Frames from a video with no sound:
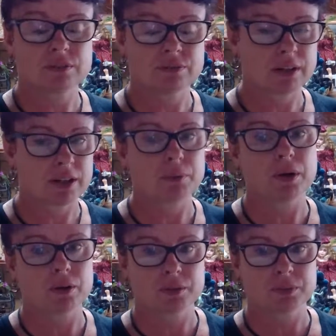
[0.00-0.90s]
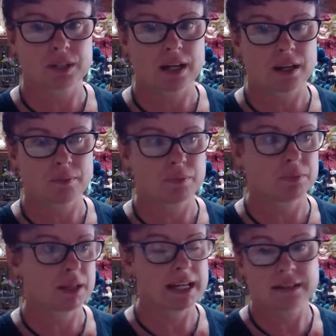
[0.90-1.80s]
you're very welcome to come
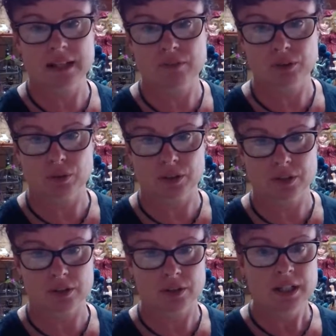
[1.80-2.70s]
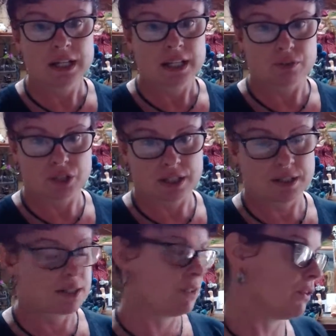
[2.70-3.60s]
and have a look at her. If
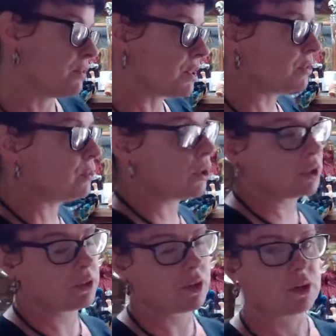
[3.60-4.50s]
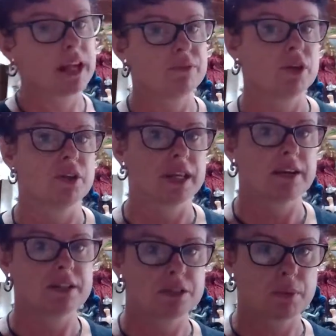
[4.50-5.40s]
I've still got her, I'll have her
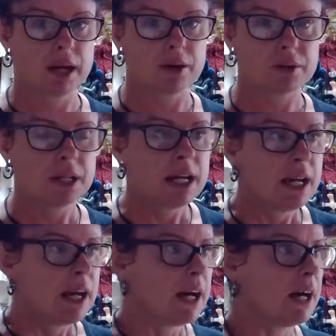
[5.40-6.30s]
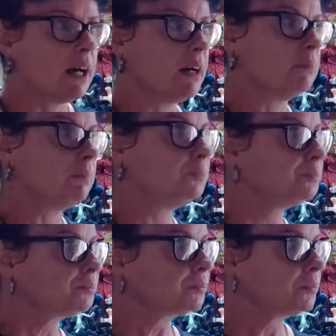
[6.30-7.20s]
there as well.
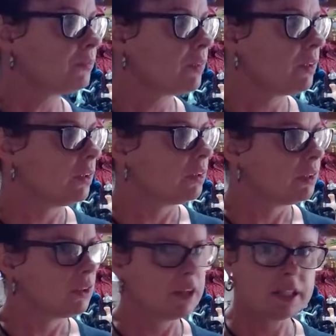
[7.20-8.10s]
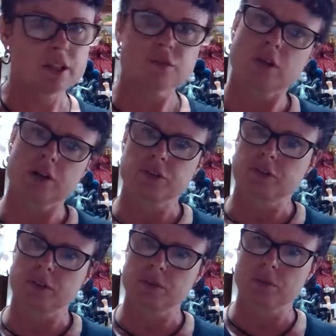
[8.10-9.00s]
I think I've gone
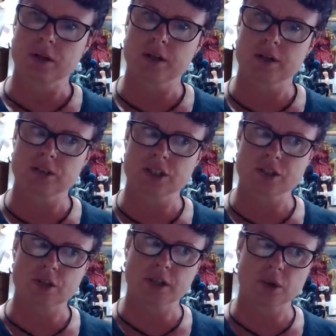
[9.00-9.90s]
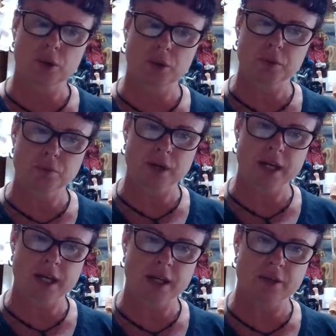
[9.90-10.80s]
through what she's going home
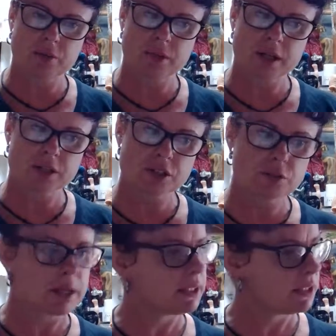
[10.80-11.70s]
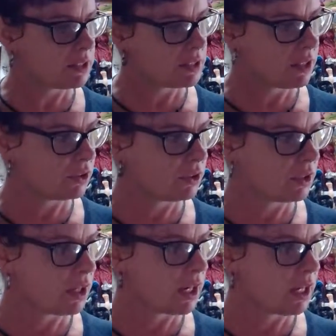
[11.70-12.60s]
with. What else do I need to tell you
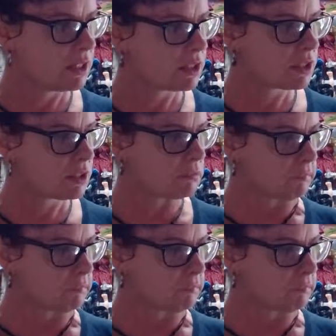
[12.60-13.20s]
guys?